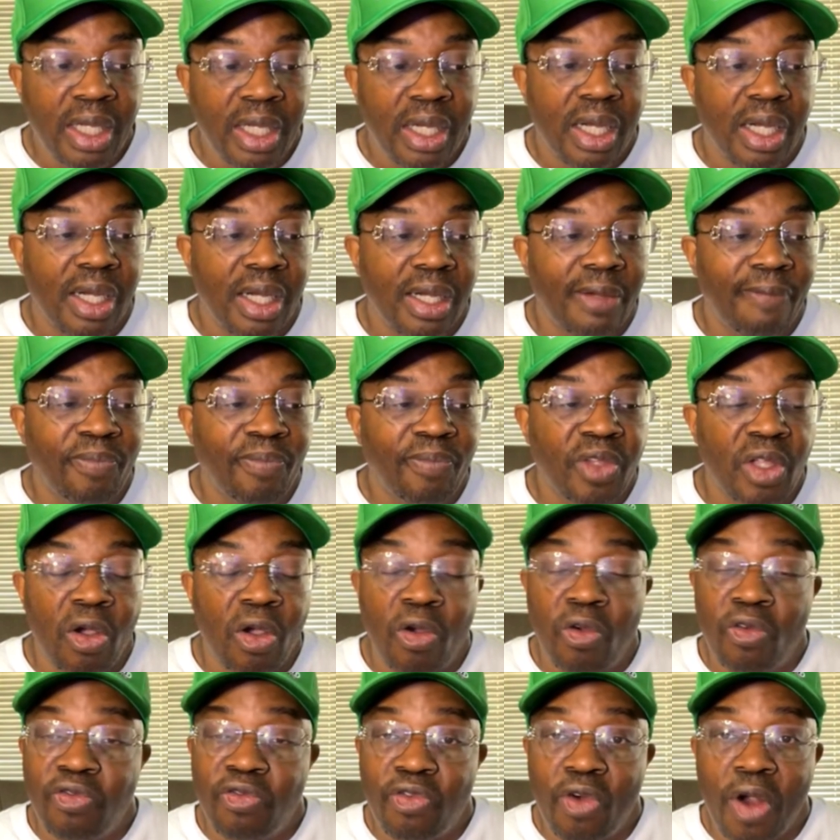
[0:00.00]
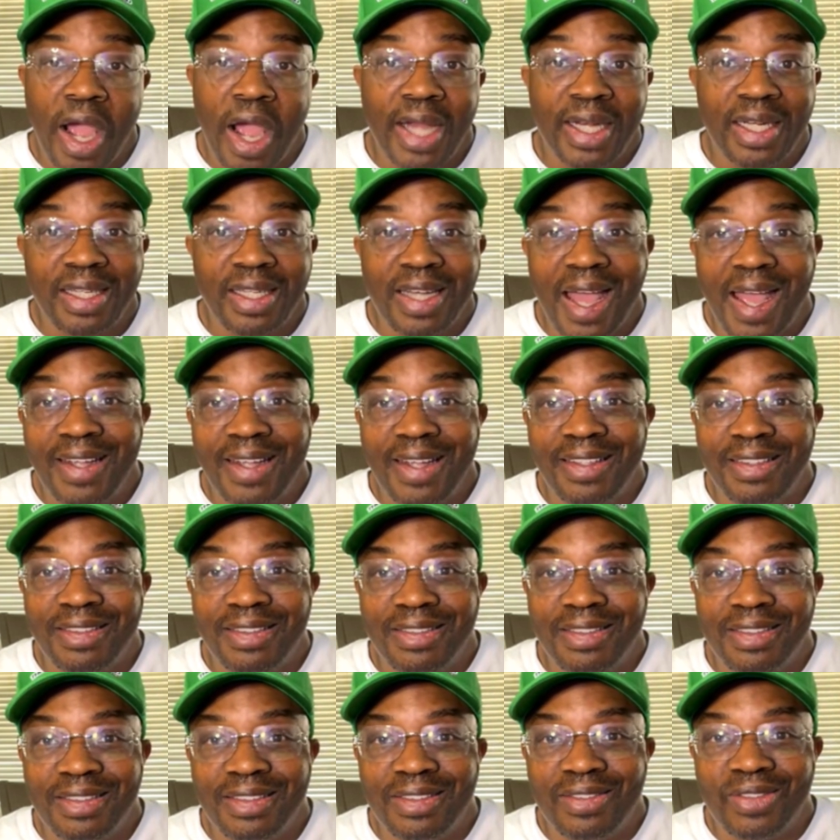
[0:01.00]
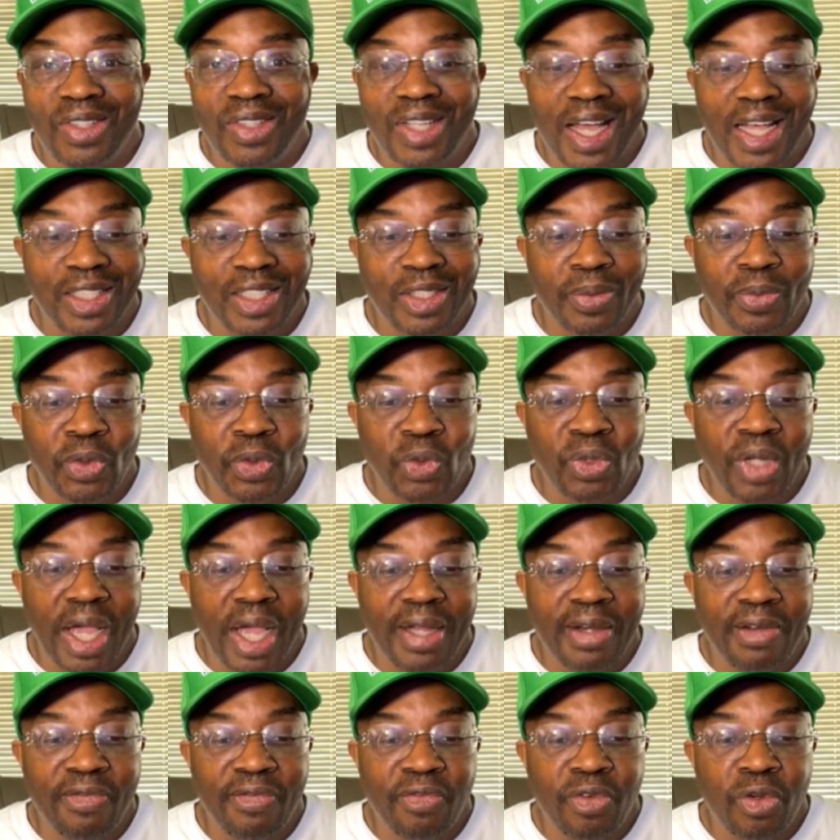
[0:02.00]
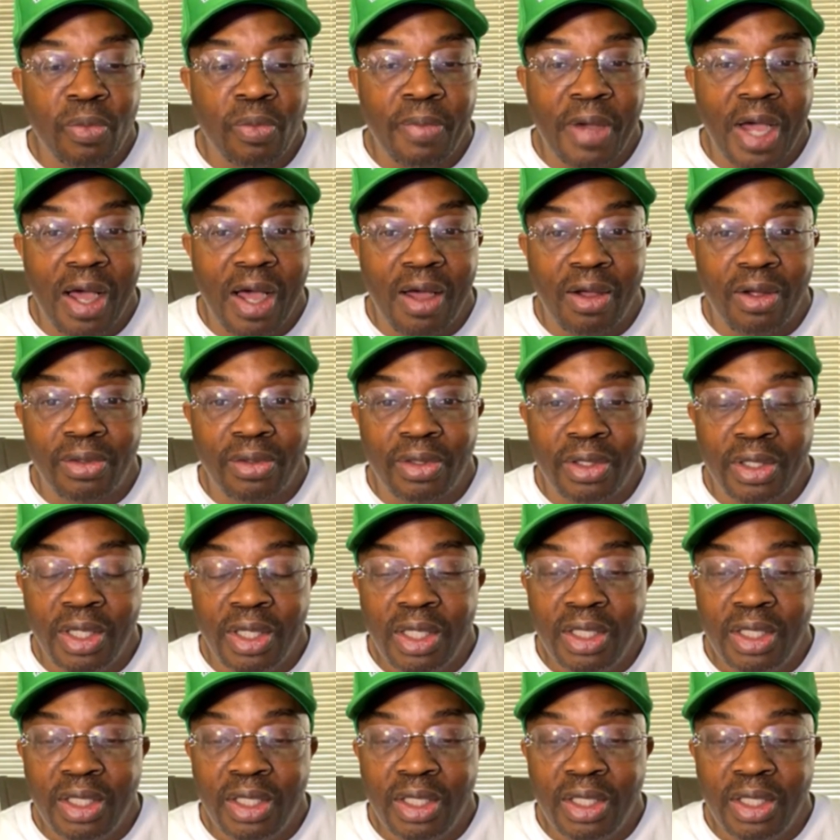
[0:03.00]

On Friday night, we got some United football.